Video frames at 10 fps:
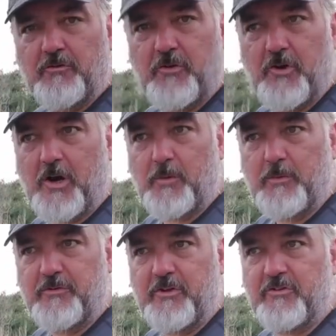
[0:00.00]
to dark, we'll
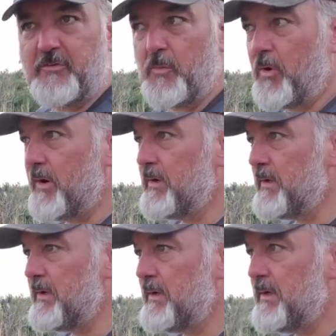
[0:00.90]
see some more.
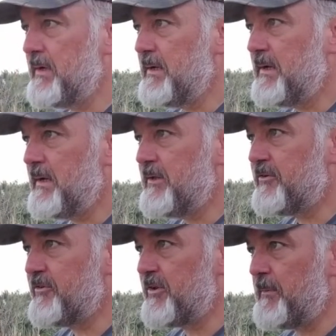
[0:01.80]
This
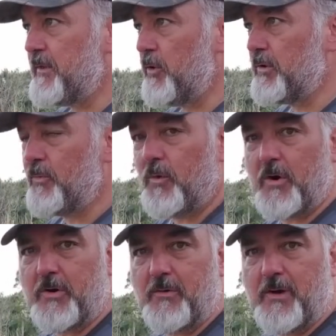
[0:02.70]
is some of the only
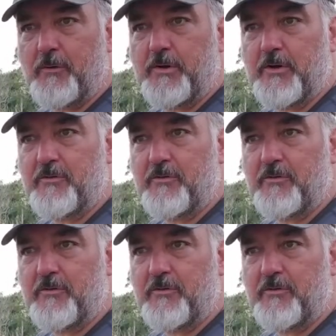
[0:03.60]
water around here,